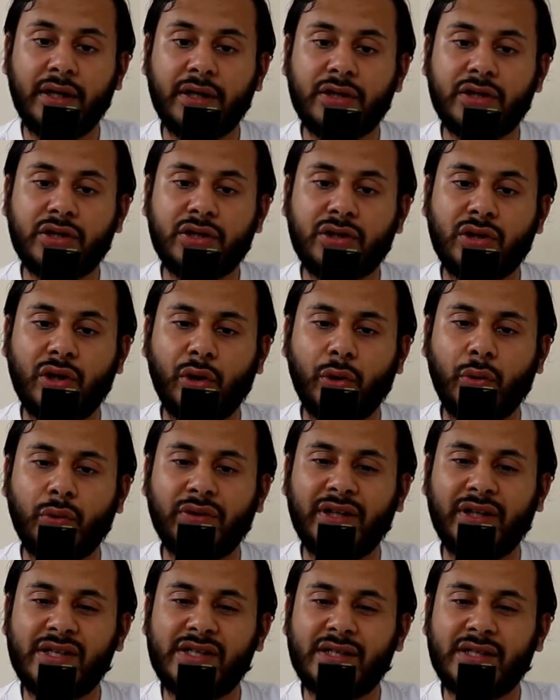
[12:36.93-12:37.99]
So
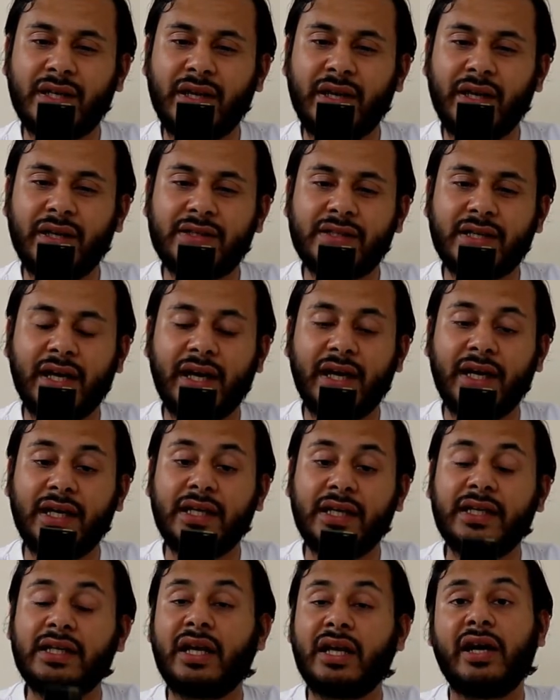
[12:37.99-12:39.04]
this is a
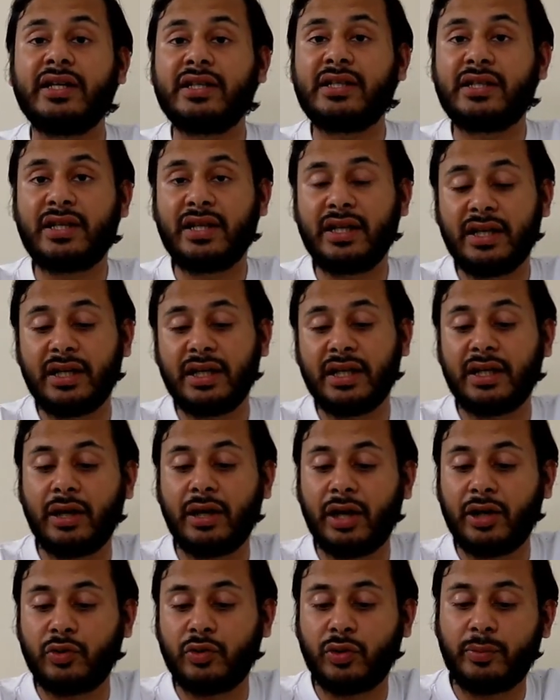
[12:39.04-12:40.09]

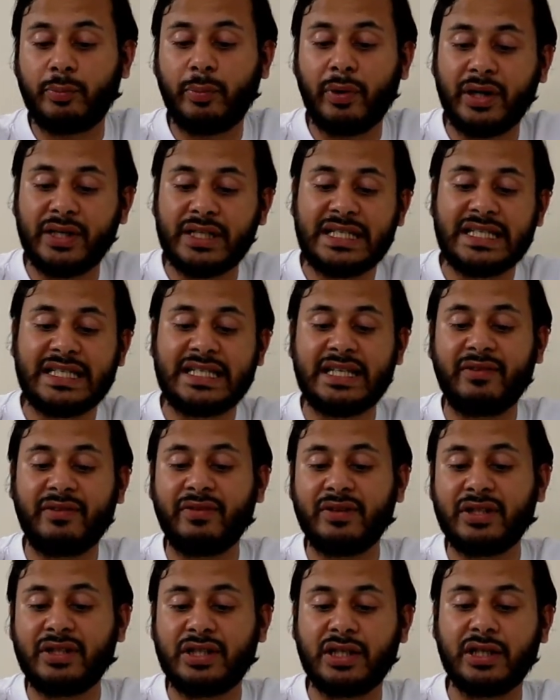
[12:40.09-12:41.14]
1900 by
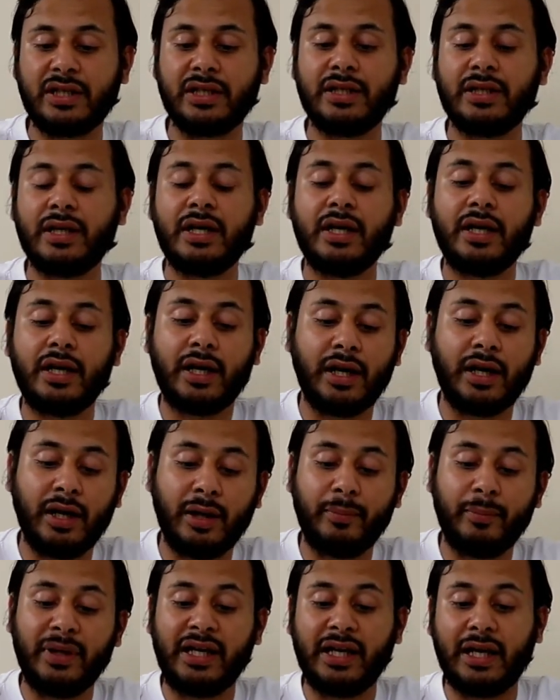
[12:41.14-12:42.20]
70
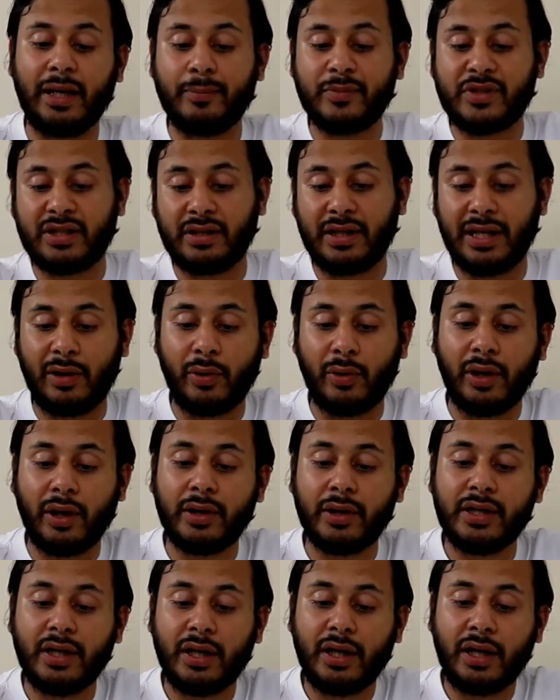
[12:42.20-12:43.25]
milliamps an hour,
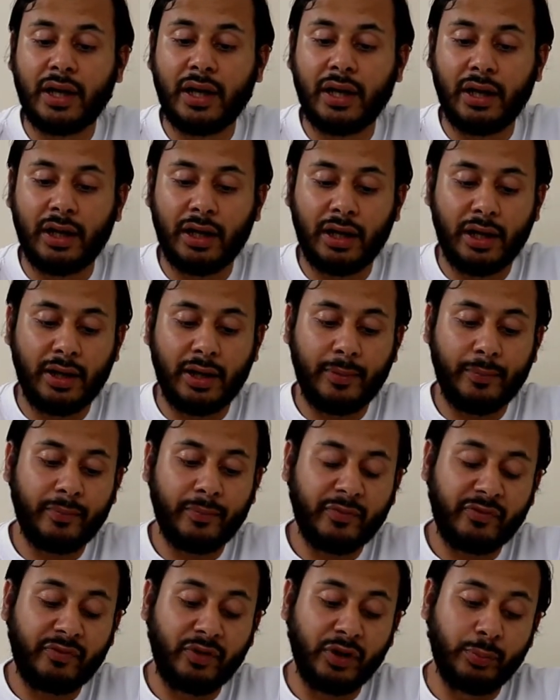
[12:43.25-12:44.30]

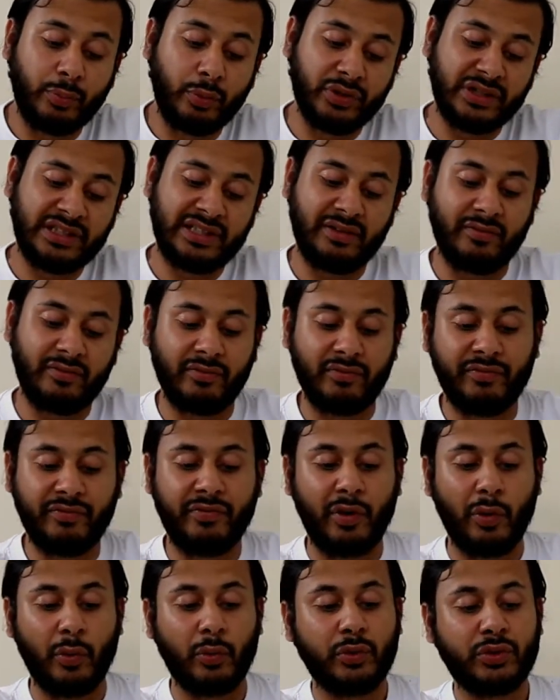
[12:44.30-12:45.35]
3.7
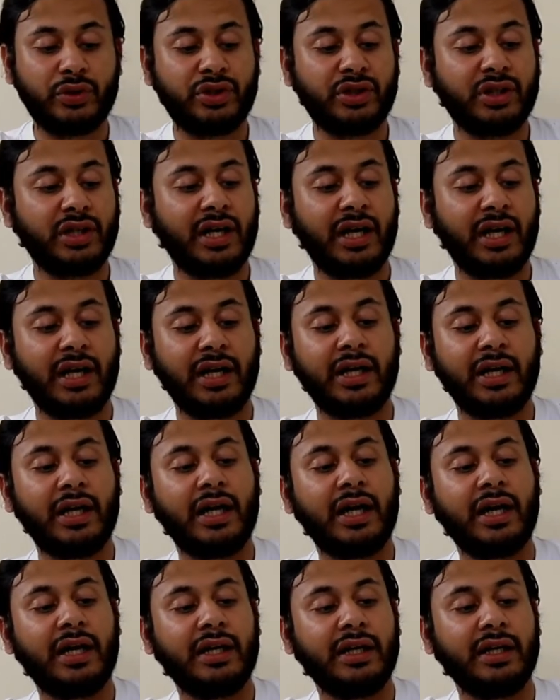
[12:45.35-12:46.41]
volt.
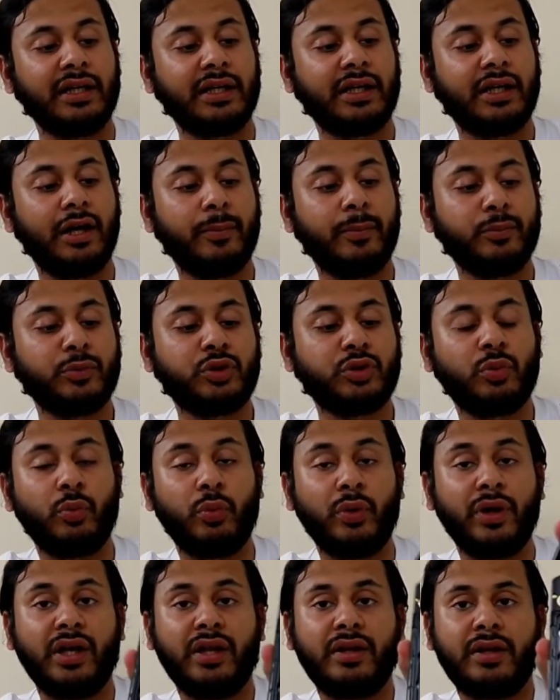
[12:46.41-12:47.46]
It comes
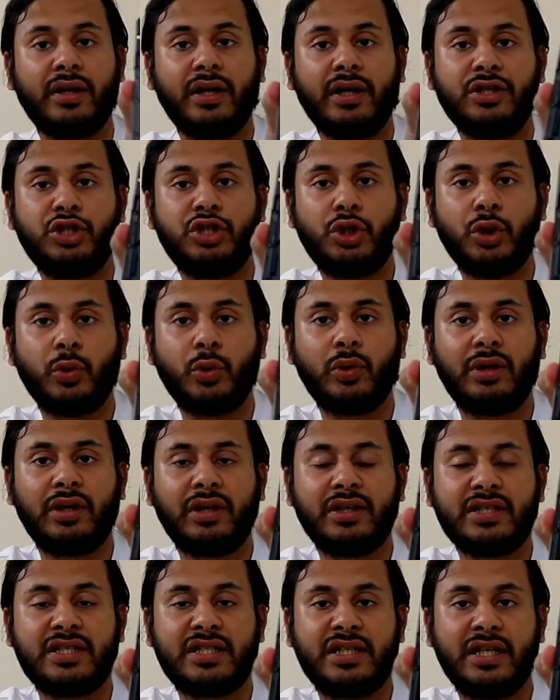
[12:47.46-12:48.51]
with a dual
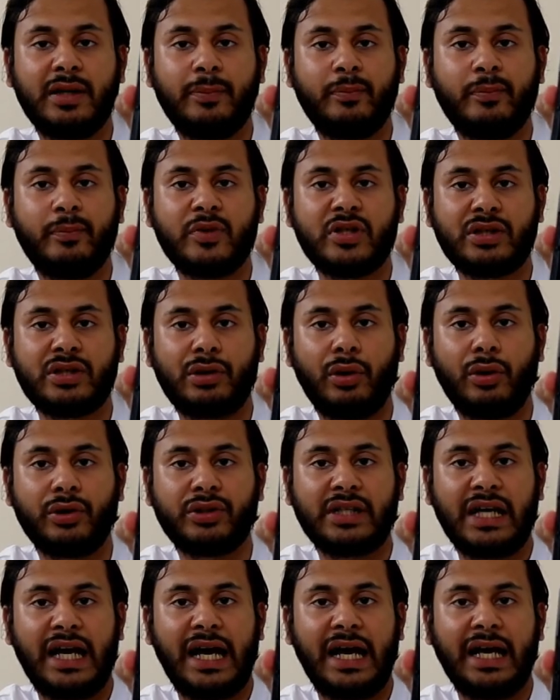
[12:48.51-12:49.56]
SIM slot
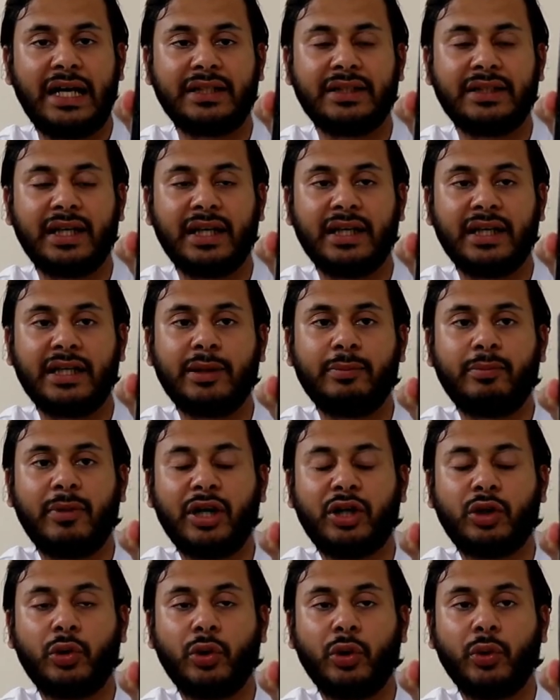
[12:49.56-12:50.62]
and a
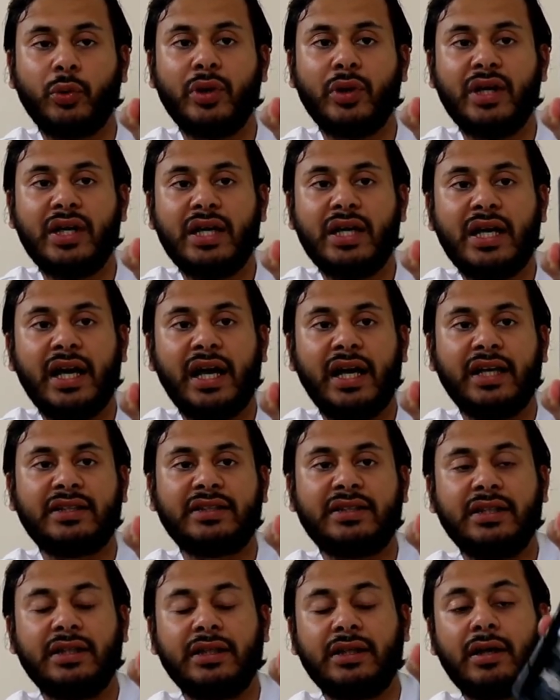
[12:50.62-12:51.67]
micro
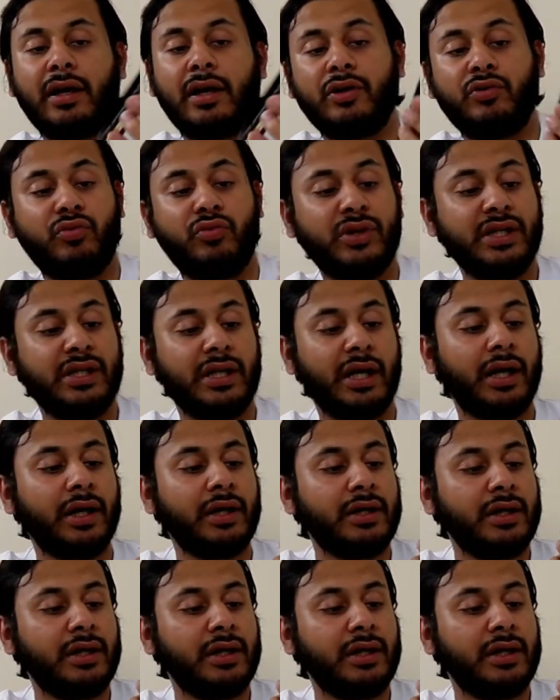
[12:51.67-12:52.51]
SD card reader.